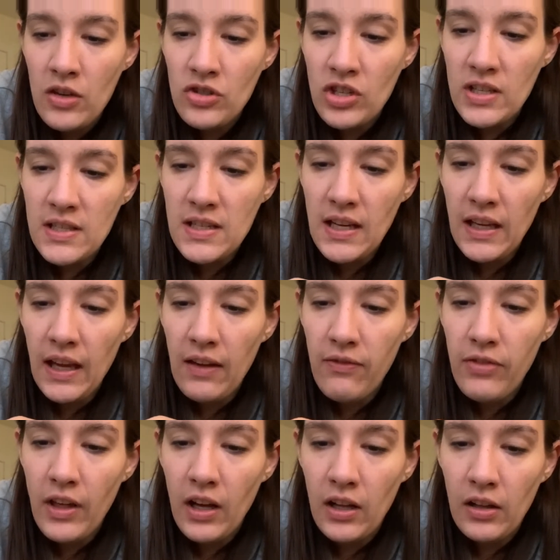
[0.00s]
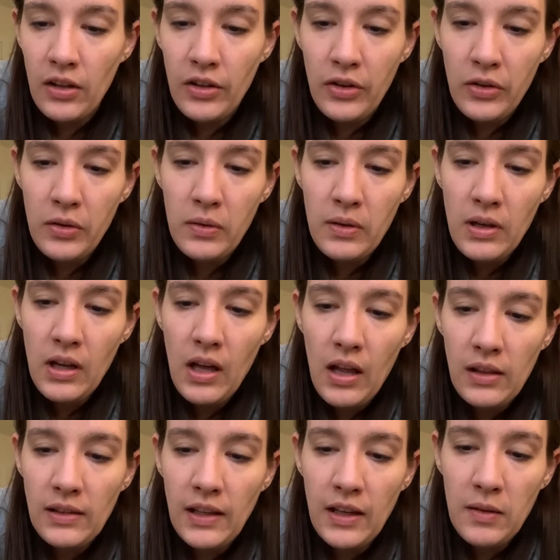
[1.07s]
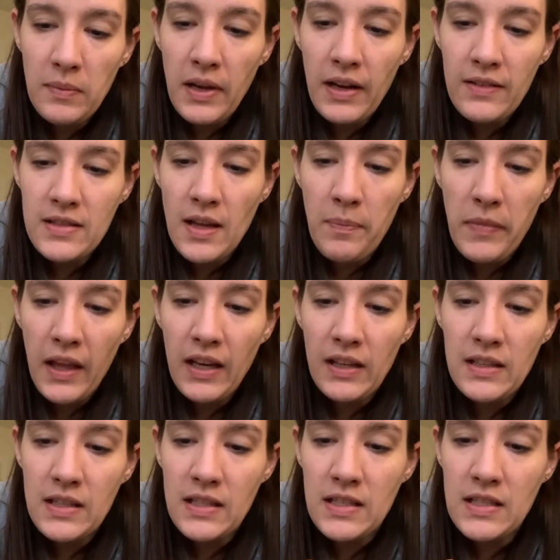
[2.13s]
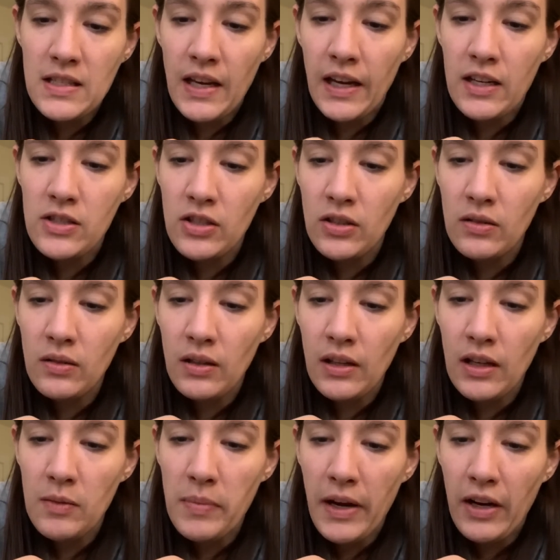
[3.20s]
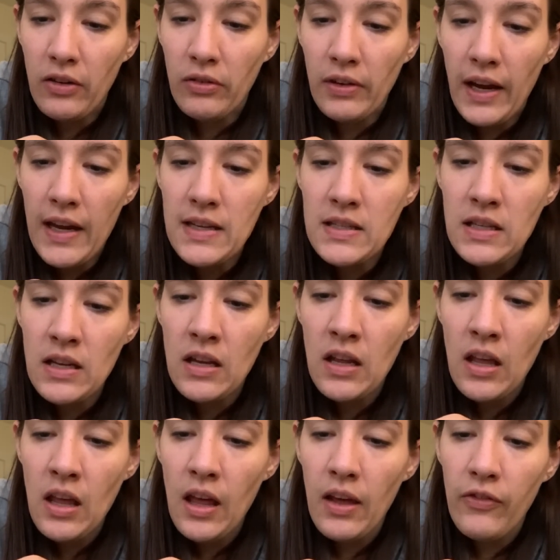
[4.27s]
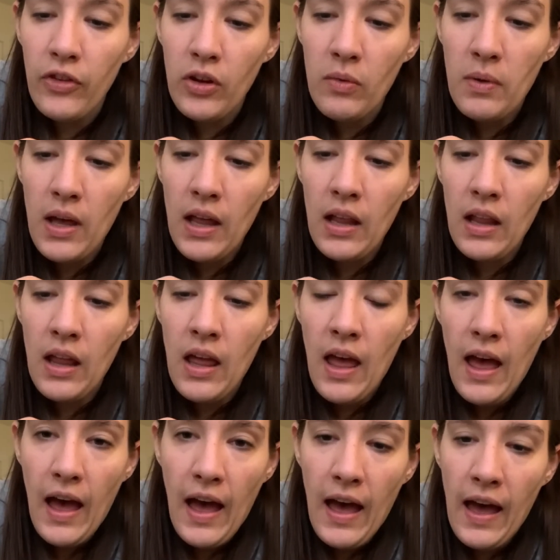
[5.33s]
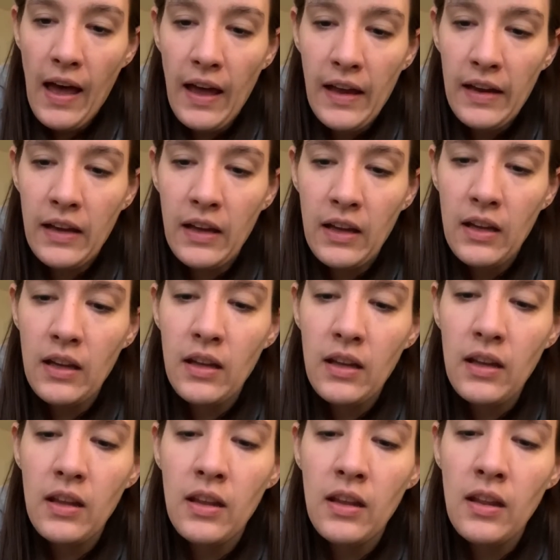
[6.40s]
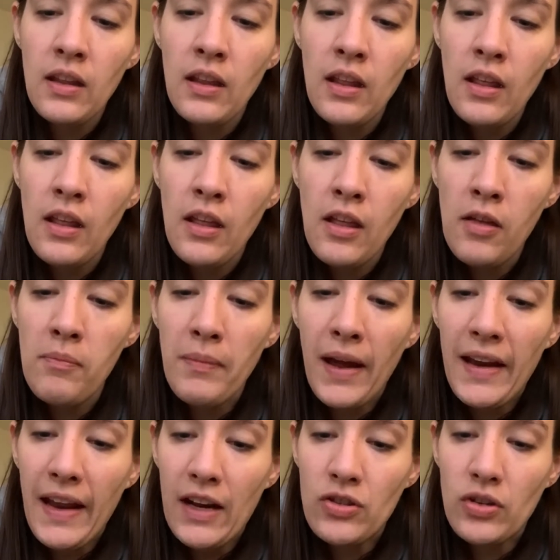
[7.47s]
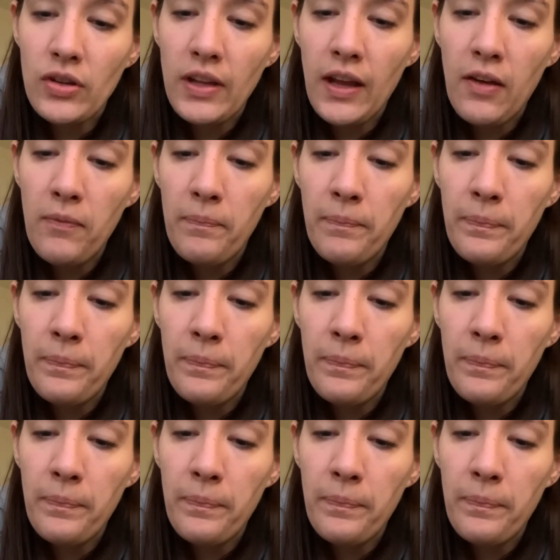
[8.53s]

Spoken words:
just to give the glue a little bit of something to stick to, a little bit of grit, if you will, on my natural nail.